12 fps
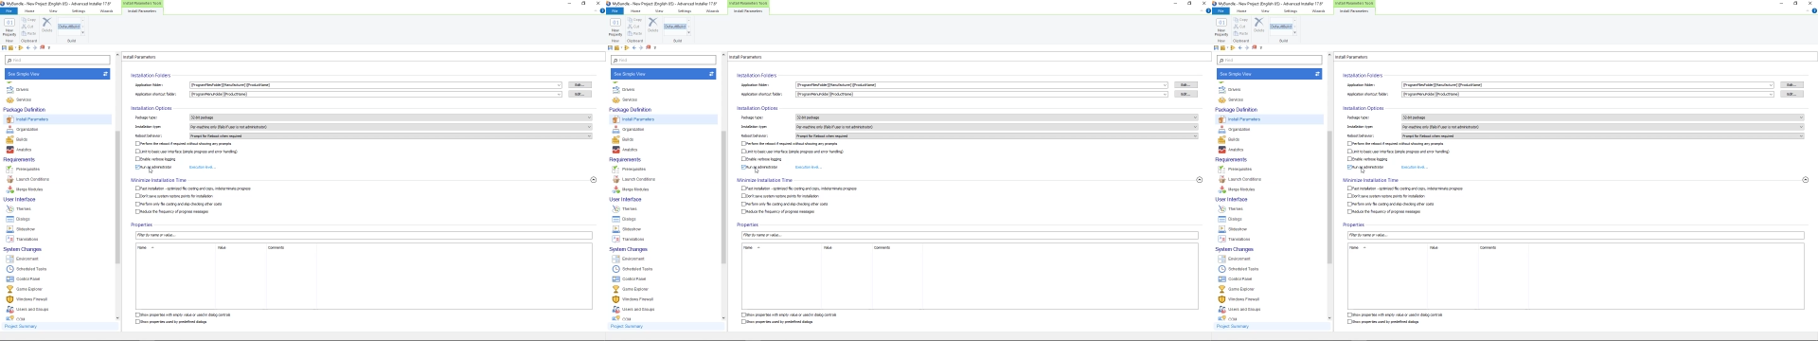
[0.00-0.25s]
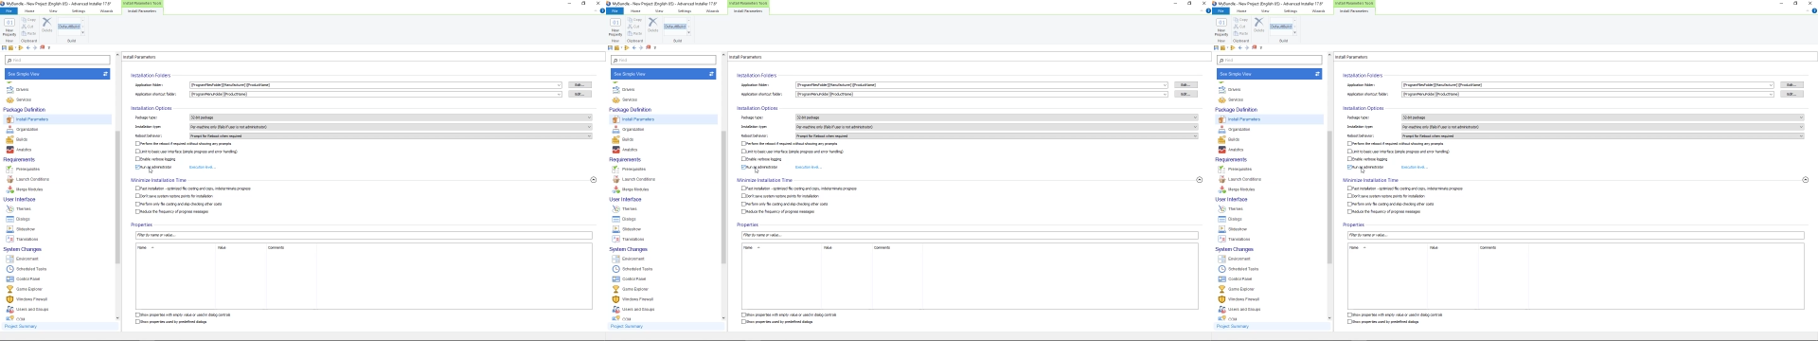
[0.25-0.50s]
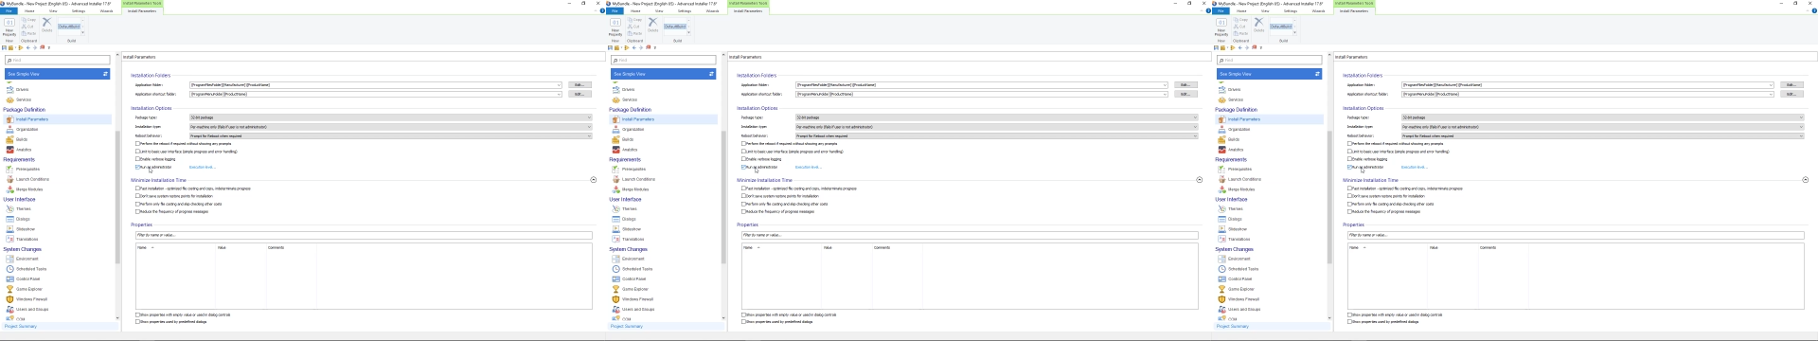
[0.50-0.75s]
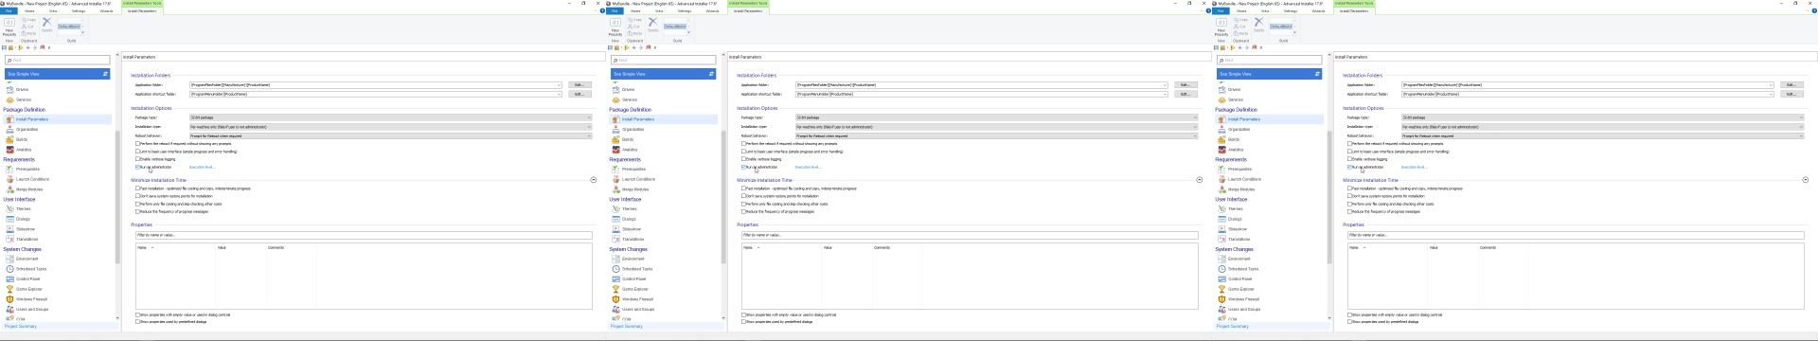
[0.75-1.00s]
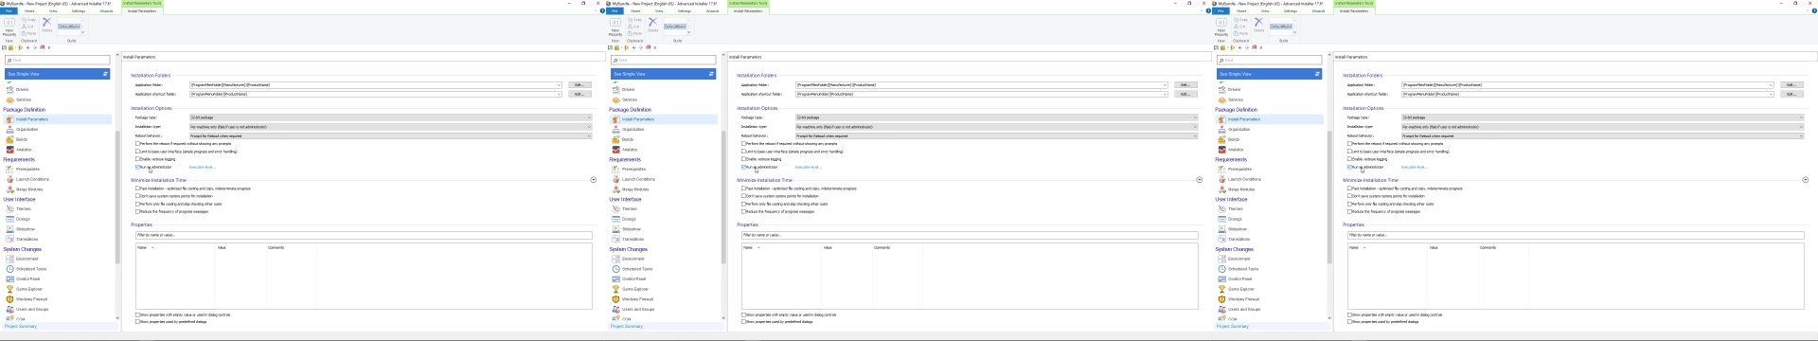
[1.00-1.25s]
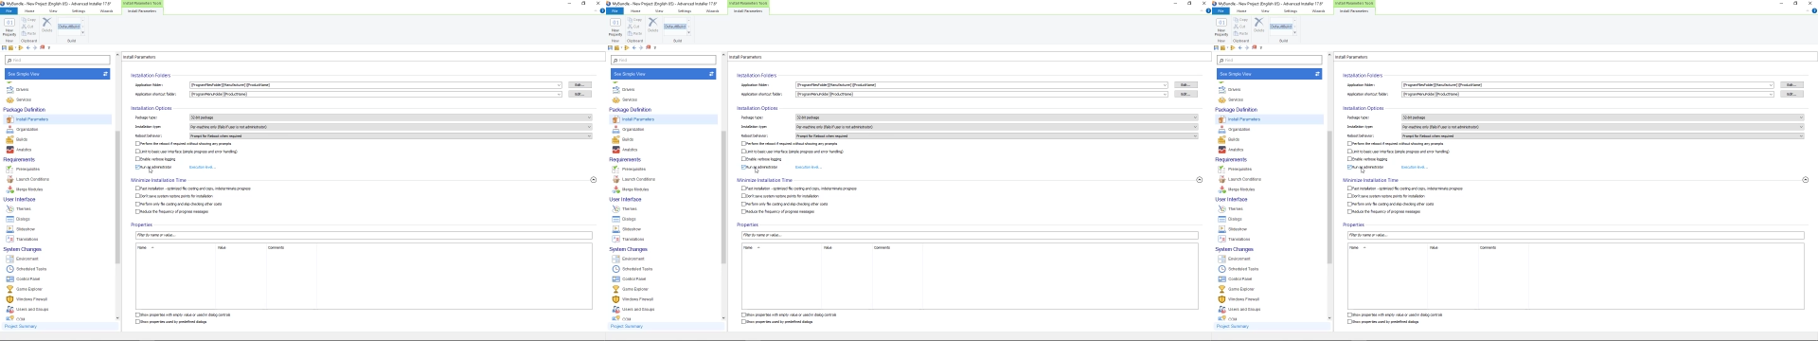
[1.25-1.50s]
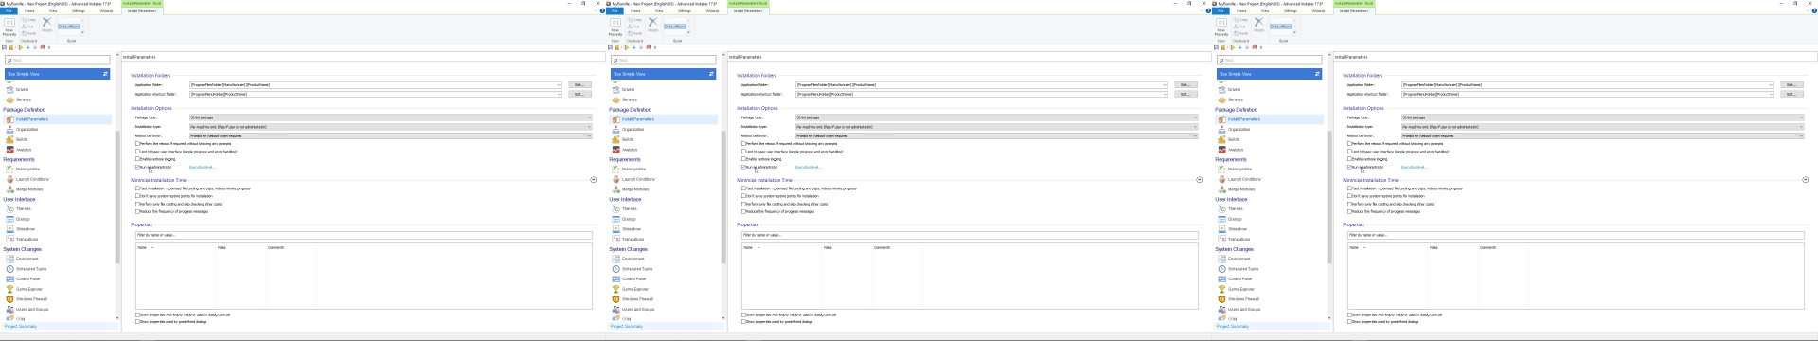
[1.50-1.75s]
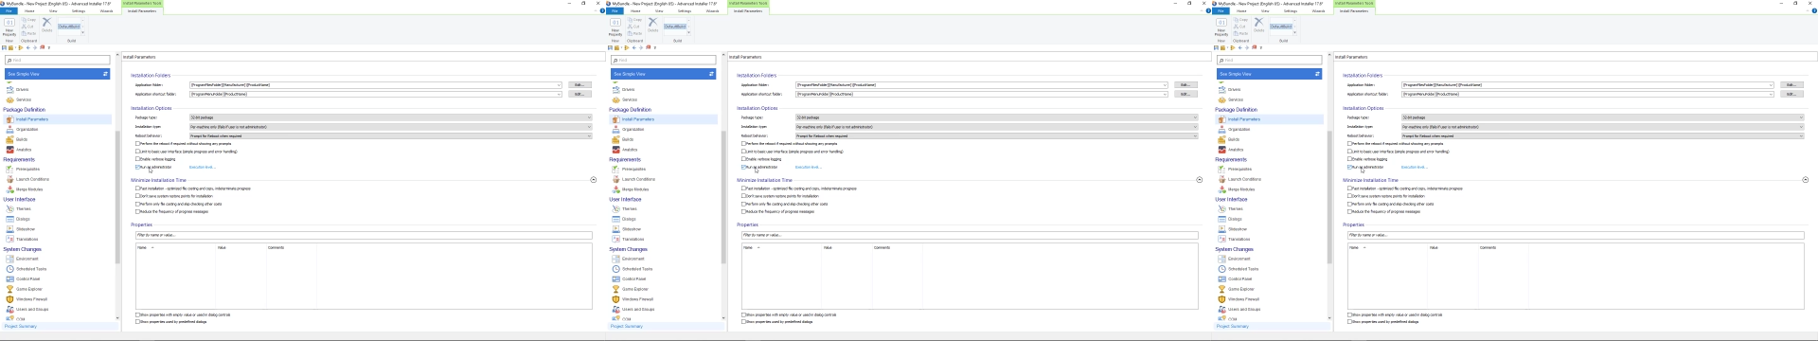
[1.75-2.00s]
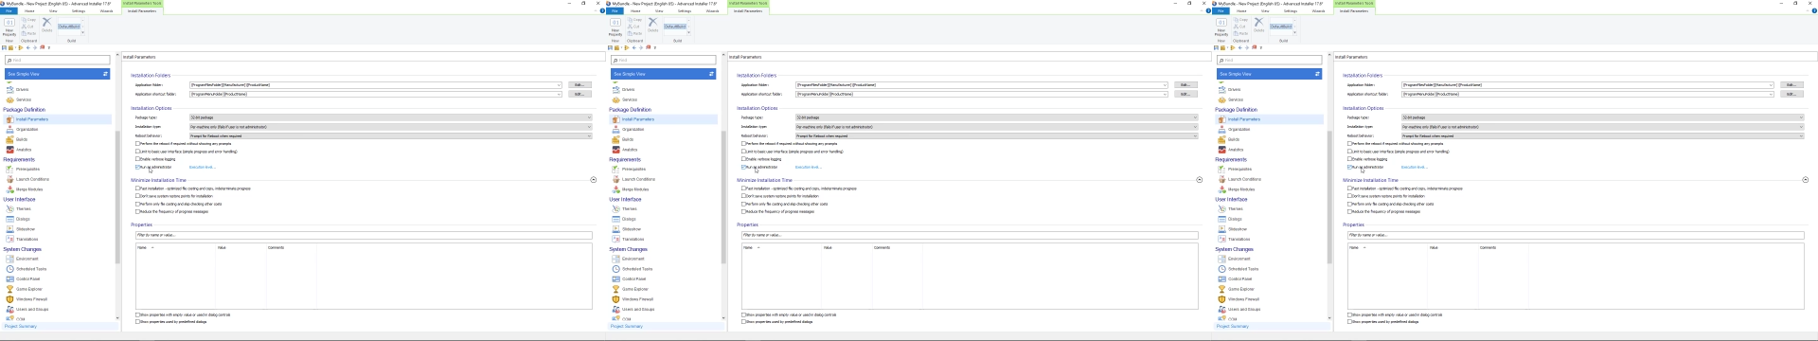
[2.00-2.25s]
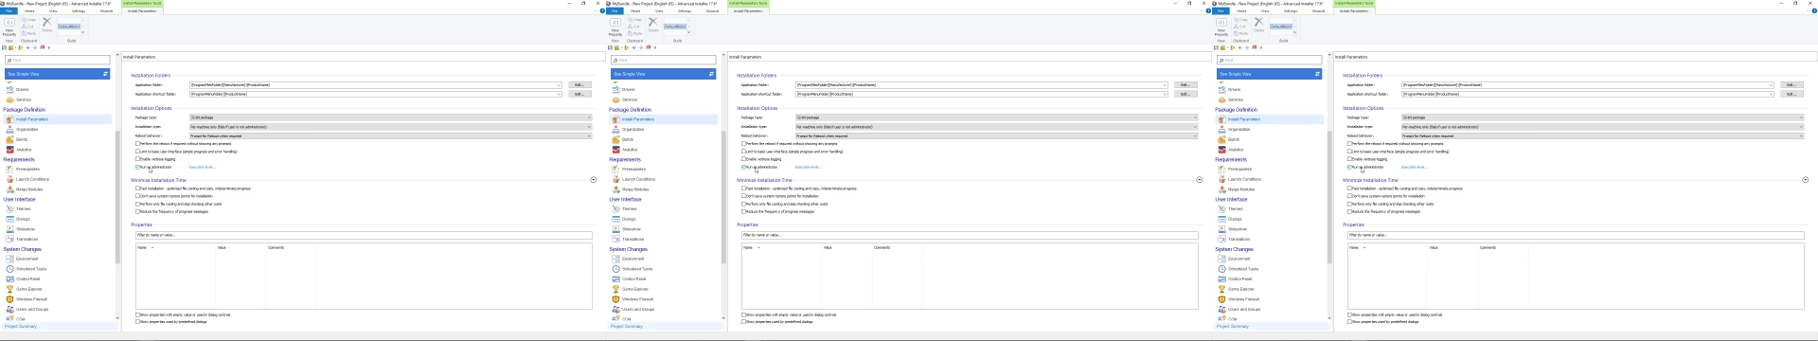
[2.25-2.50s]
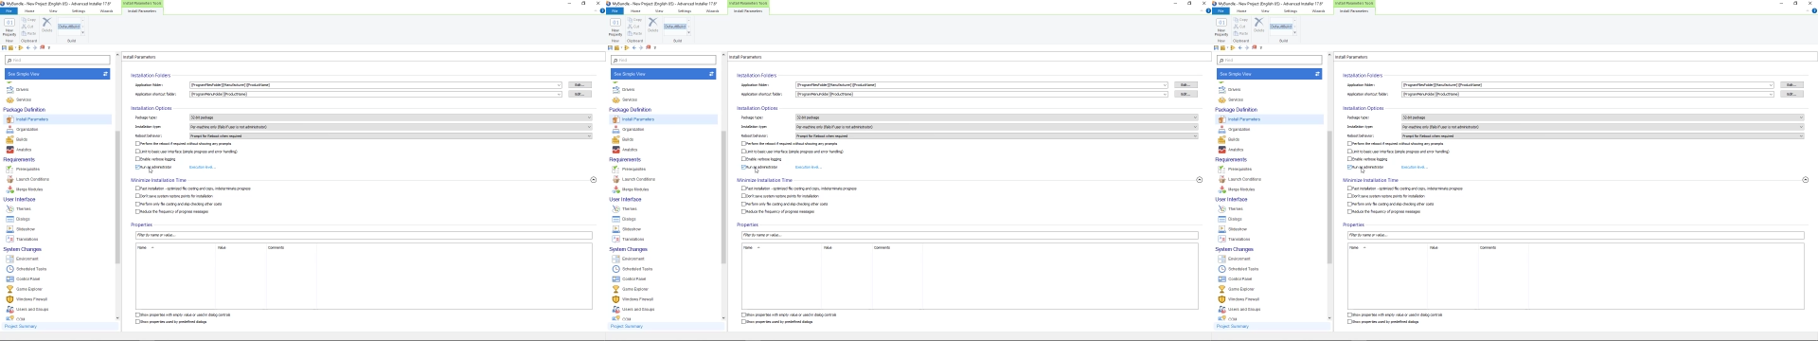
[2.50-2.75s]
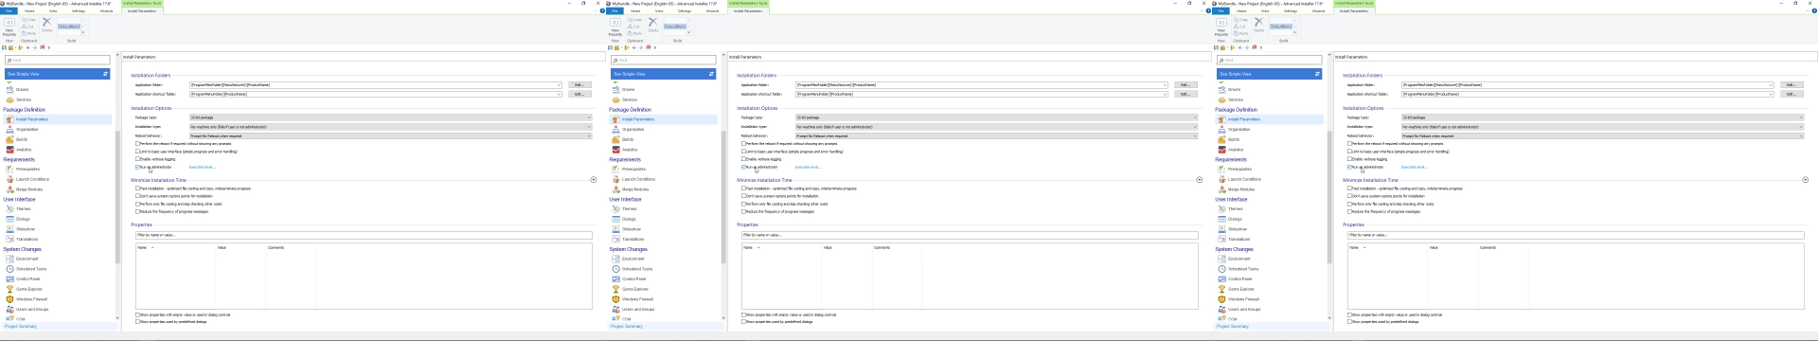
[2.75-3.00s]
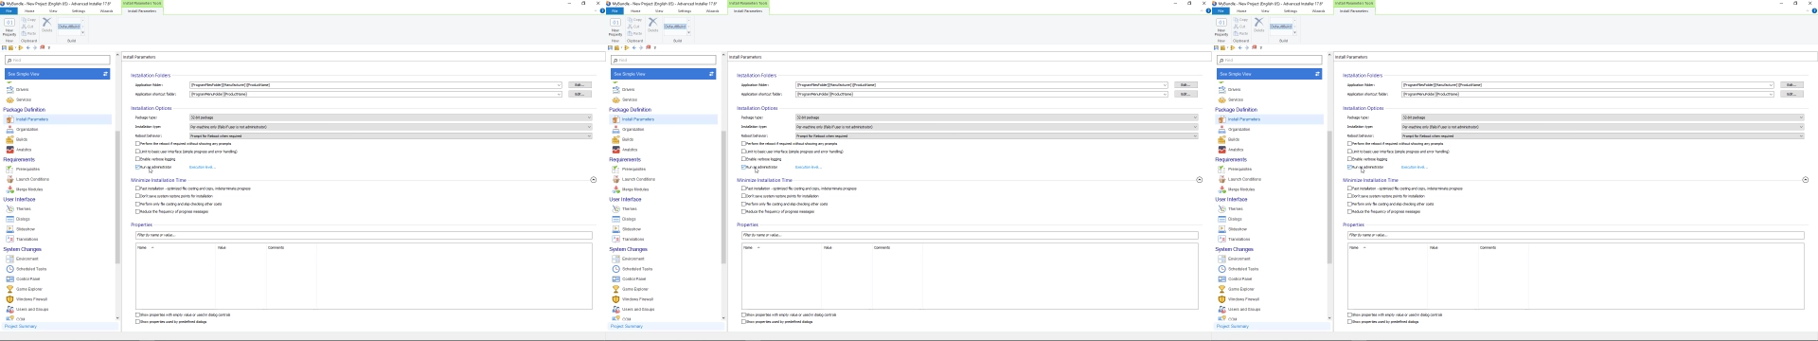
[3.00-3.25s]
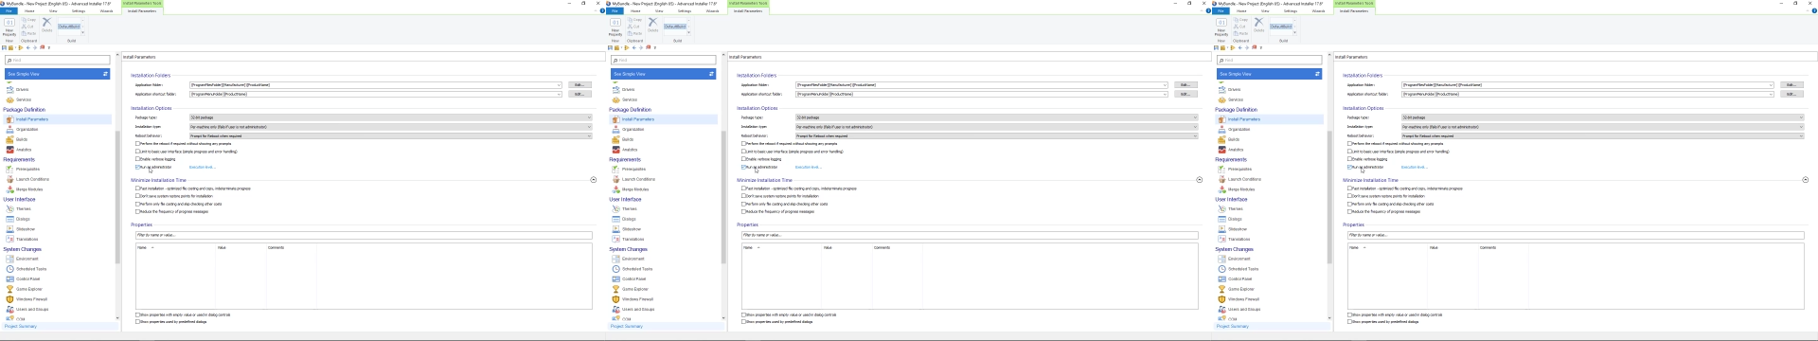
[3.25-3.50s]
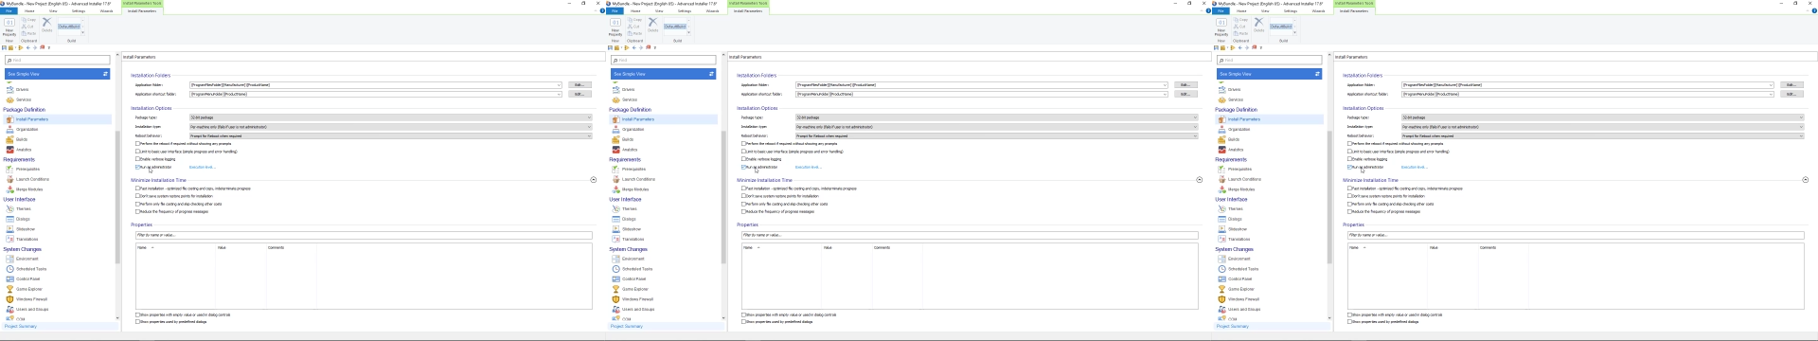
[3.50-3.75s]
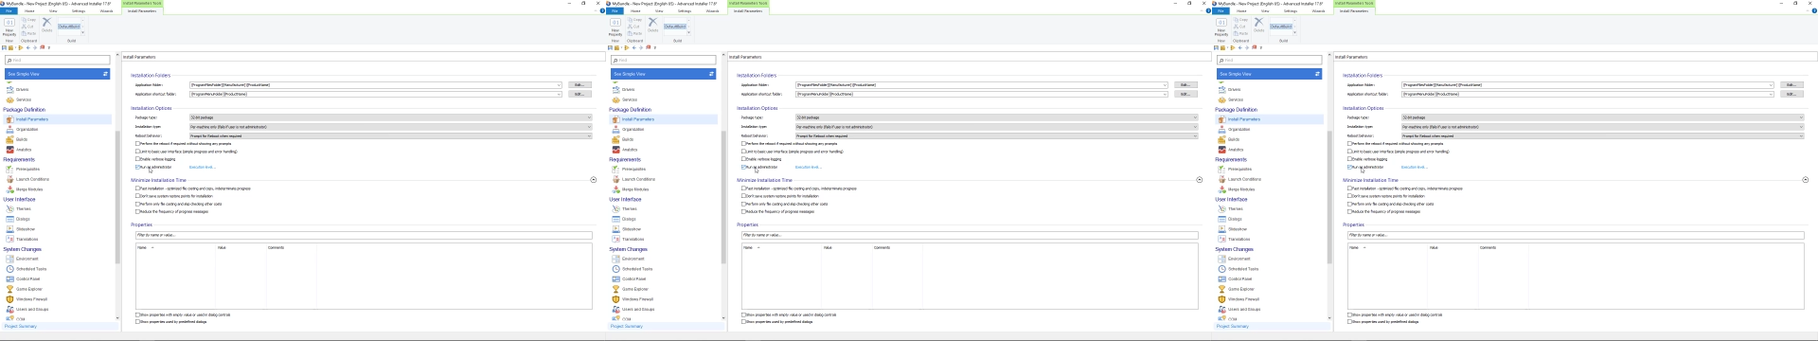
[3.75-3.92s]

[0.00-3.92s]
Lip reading: [unreadable: no face in view]